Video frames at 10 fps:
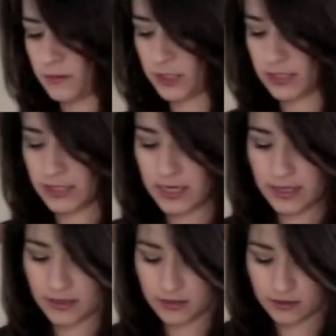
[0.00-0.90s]
just going to
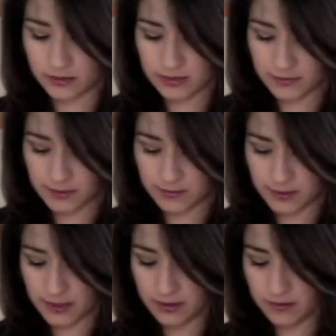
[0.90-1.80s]
cut those, dump them
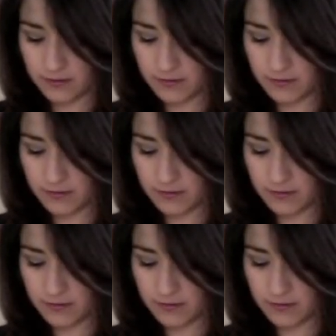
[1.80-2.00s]
in.